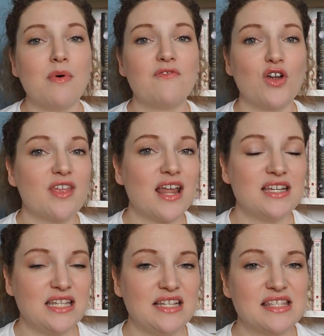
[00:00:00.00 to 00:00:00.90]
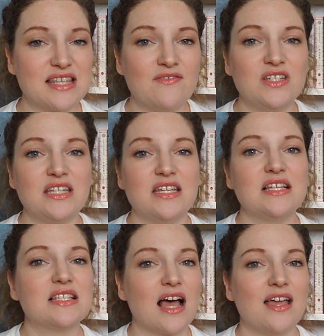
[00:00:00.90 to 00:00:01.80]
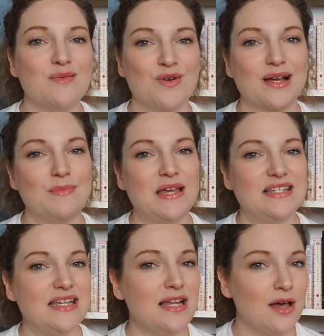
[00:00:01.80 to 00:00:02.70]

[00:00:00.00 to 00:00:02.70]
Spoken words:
For the 1970s, I am recommending